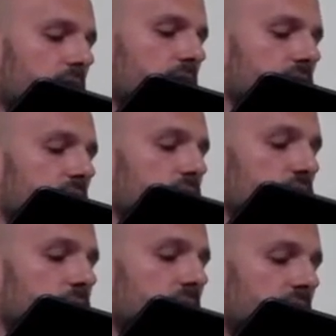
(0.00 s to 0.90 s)
is that you
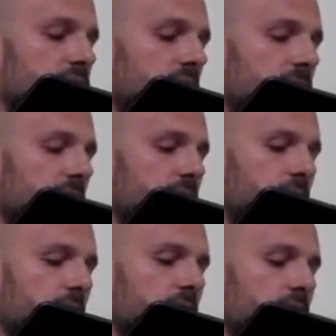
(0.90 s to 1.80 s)
should believe me about the
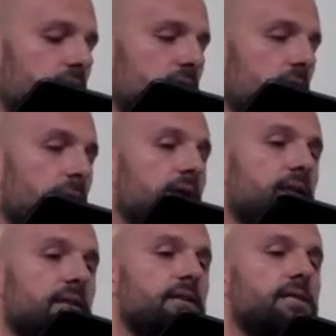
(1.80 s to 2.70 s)
bottle, about
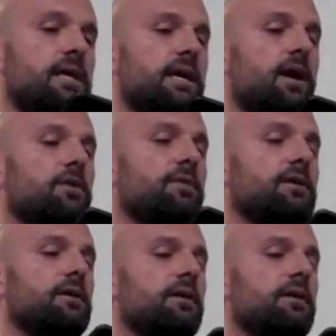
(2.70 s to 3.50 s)
needing to take care of it,